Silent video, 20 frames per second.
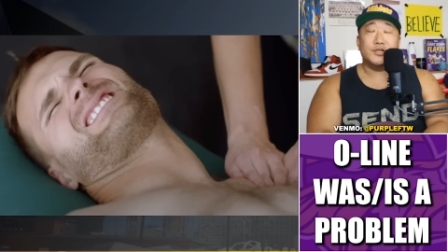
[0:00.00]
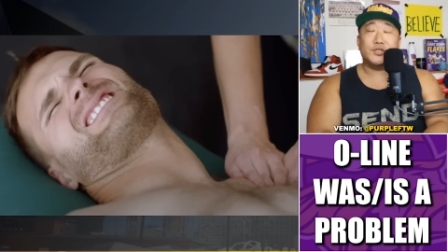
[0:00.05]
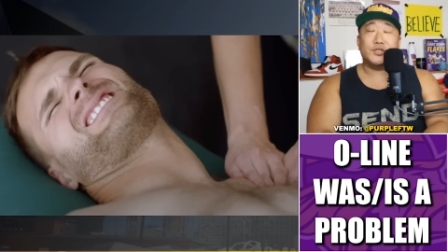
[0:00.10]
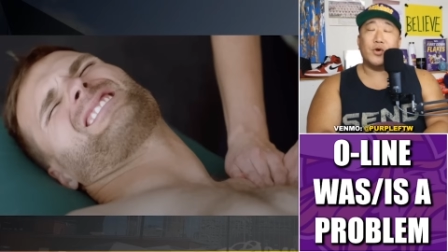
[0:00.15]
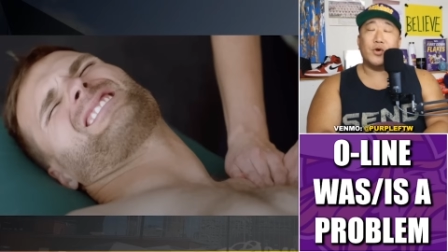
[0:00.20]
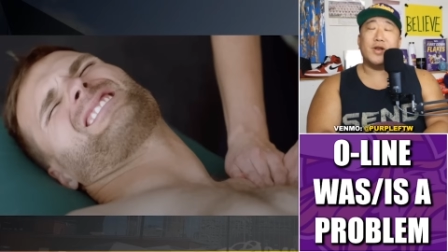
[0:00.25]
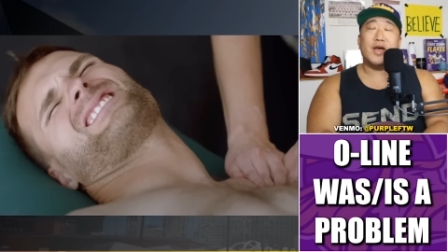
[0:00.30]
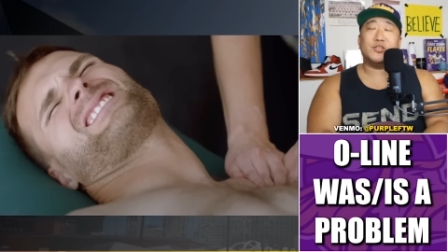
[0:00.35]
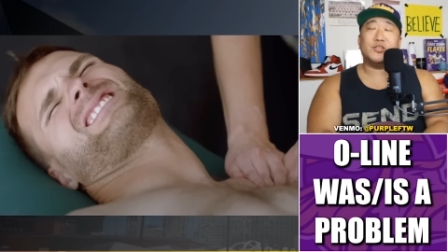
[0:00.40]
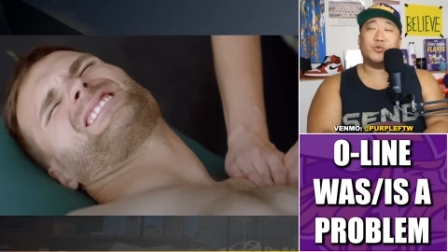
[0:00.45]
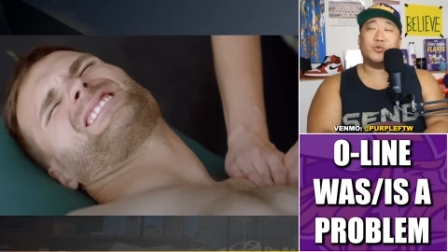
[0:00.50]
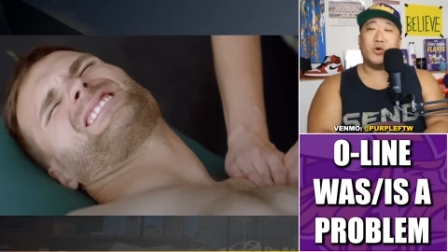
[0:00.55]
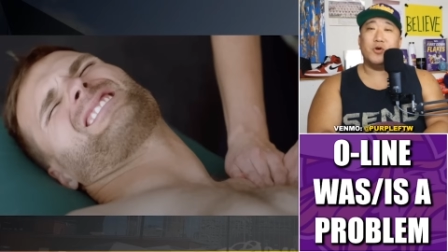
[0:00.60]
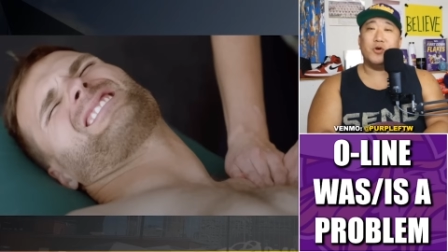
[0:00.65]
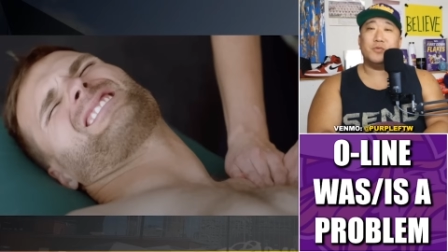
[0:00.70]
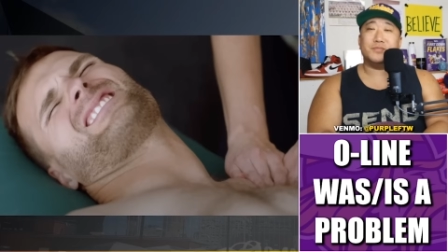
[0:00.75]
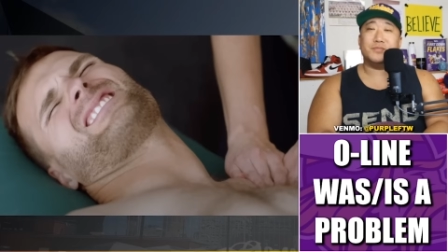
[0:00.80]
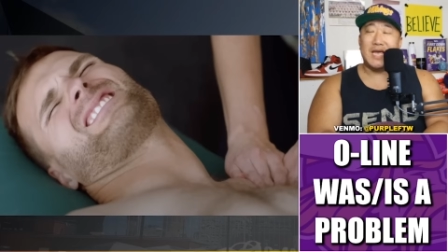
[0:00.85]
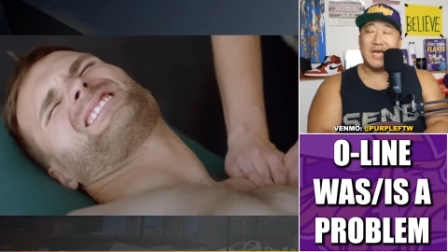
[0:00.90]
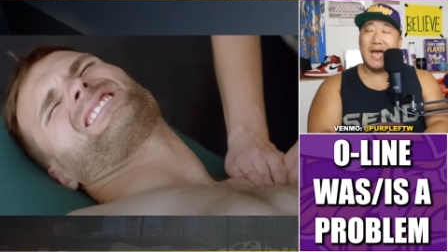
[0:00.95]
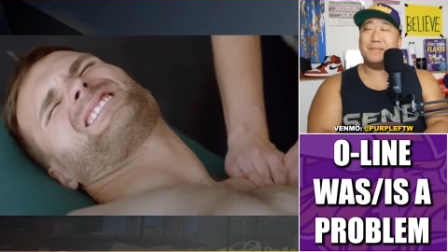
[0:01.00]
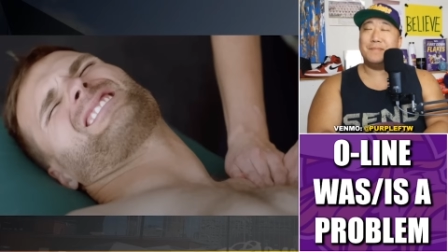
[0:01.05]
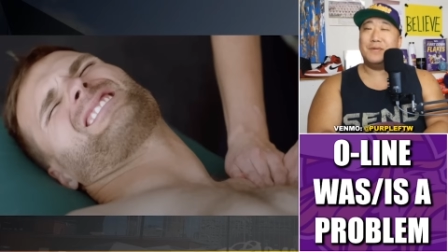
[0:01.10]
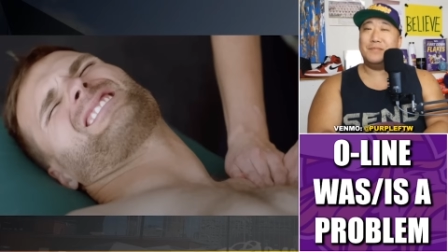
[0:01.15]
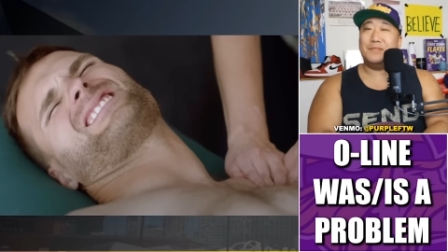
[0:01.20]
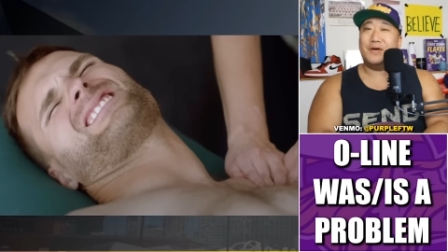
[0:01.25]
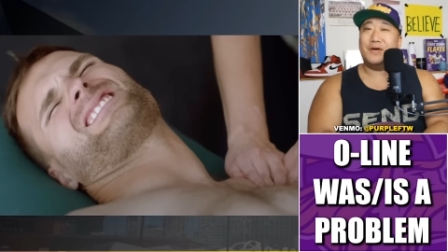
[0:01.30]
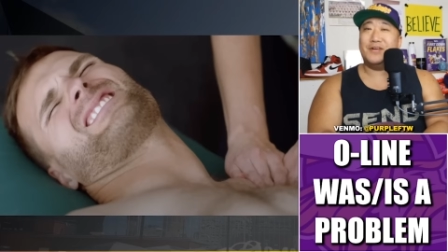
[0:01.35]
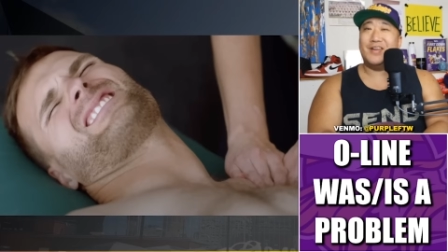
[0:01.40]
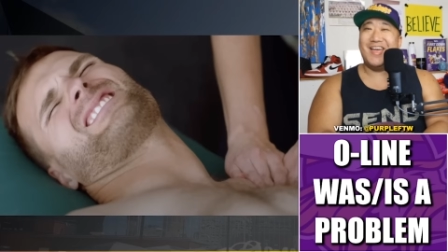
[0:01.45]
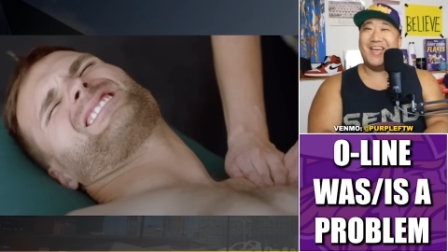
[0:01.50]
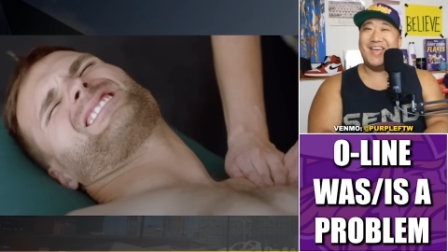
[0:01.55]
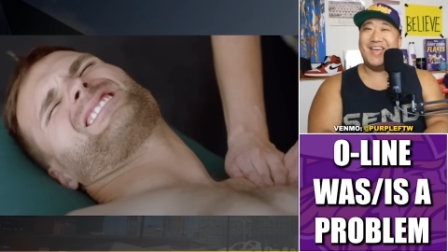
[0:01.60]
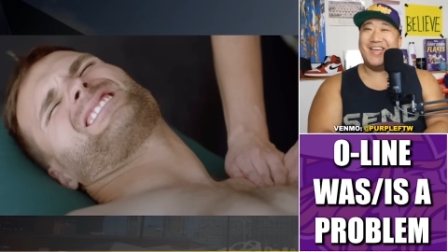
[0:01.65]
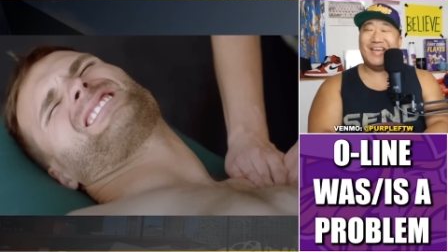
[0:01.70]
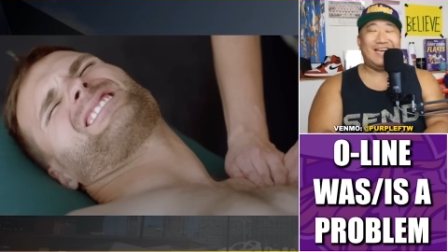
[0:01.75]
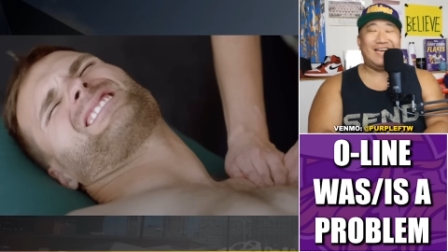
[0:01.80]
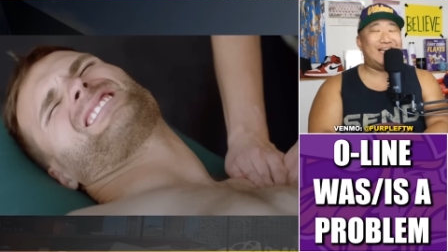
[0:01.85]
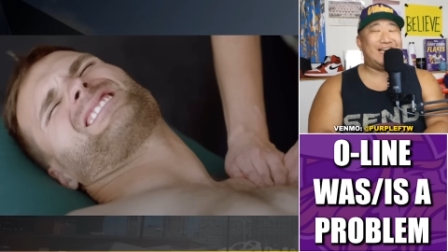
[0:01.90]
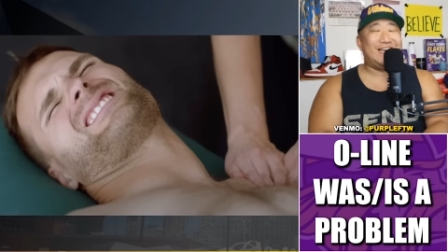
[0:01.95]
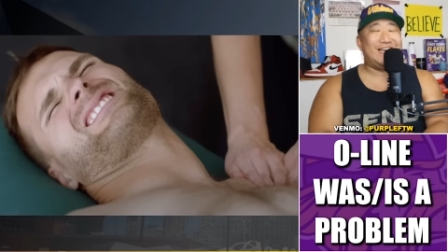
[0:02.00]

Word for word: What's going on, Jerome's? Happy Monday.